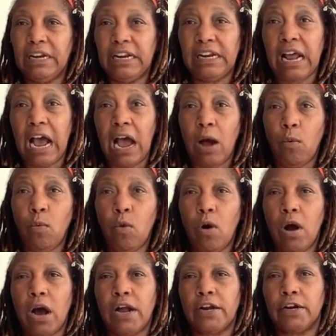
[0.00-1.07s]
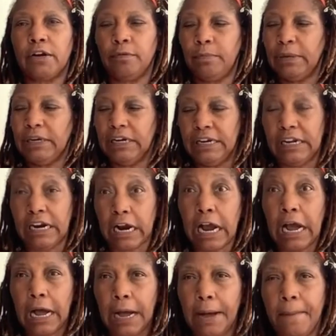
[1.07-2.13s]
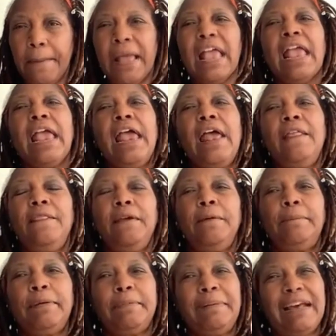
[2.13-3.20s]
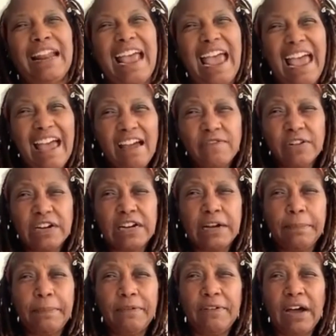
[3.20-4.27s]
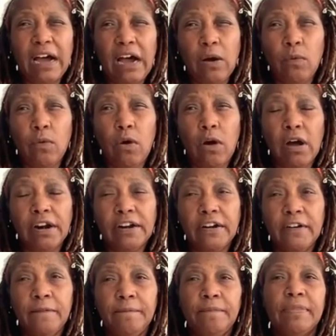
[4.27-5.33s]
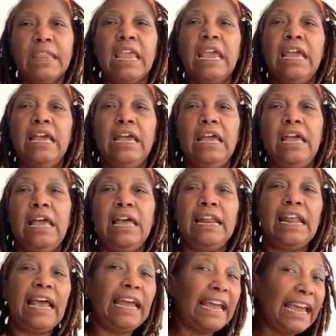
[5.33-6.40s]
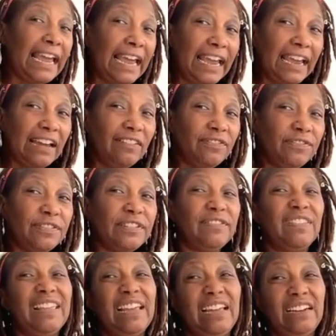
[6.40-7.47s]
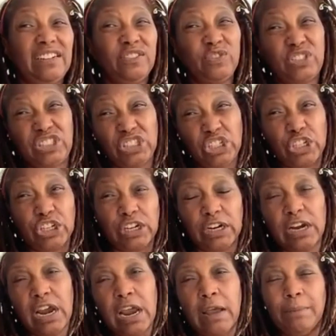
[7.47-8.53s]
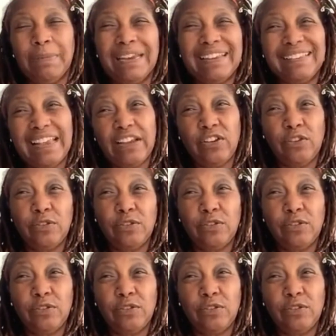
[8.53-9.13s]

hot water, put it in a cup, and then put about 1/2 cup of hot water and half that of sugar because I use